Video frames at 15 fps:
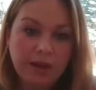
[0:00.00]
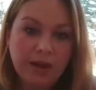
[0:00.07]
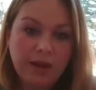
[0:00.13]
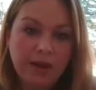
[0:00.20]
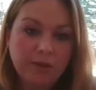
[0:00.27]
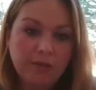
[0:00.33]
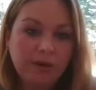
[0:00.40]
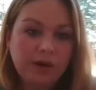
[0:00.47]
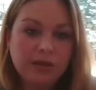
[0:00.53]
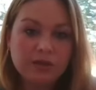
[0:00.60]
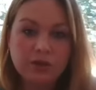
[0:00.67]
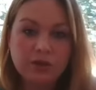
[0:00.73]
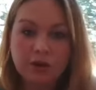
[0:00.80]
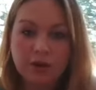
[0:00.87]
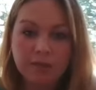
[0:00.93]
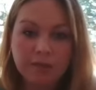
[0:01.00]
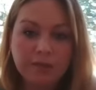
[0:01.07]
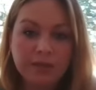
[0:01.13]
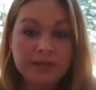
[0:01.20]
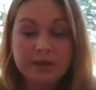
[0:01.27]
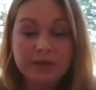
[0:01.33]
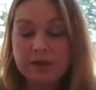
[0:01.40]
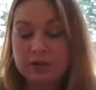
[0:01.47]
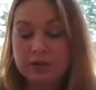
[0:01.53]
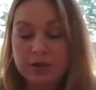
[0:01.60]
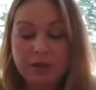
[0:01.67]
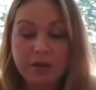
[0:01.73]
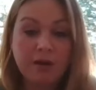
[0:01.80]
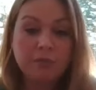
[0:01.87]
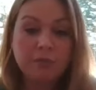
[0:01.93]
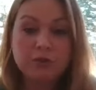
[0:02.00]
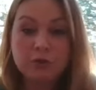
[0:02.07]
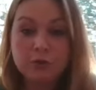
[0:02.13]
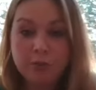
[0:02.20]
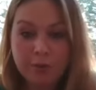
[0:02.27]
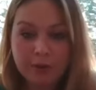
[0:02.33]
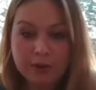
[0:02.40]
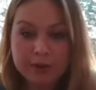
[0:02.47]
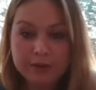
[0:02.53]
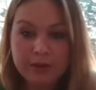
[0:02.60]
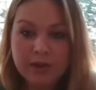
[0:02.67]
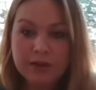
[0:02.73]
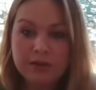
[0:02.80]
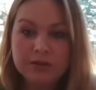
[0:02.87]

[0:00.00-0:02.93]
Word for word: Uh, rate term has actually gone up two points.